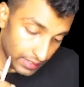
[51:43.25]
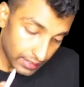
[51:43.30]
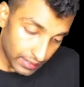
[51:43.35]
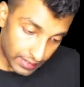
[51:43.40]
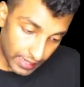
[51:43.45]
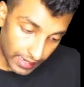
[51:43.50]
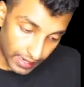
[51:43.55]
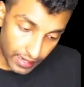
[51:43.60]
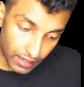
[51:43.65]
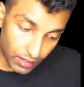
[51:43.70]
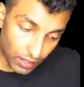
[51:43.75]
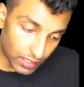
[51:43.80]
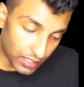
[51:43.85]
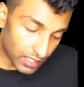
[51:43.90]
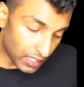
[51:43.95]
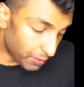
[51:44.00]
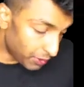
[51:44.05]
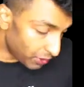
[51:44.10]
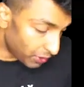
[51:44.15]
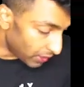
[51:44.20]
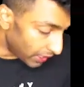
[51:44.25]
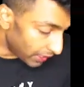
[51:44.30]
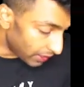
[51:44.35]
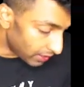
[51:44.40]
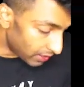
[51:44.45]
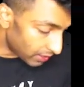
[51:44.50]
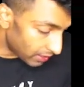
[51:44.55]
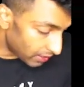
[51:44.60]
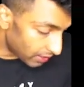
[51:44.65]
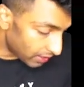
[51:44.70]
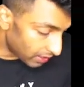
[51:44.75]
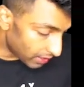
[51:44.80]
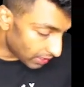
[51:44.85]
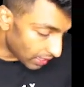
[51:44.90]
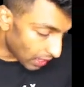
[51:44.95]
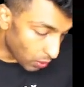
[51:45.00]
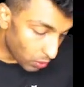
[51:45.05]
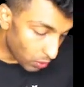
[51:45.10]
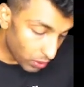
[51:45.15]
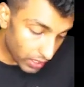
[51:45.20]
Second concept you write,
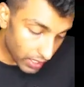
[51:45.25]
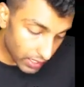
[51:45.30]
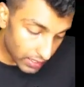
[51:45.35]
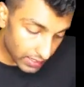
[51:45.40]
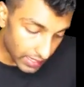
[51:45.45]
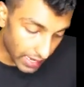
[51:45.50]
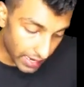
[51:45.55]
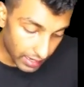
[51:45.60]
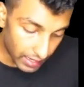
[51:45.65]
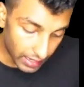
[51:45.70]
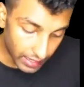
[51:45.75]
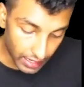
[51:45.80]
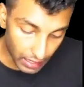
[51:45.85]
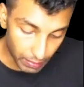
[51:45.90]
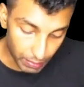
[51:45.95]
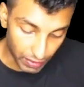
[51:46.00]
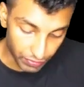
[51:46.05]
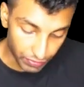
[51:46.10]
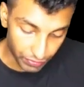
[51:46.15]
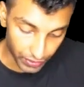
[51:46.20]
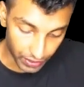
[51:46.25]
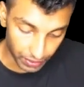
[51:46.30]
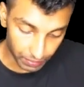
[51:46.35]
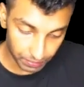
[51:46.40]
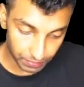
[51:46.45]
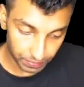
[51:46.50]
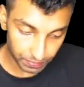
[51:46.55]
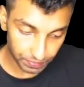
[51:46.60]
counter-cyclical buffer.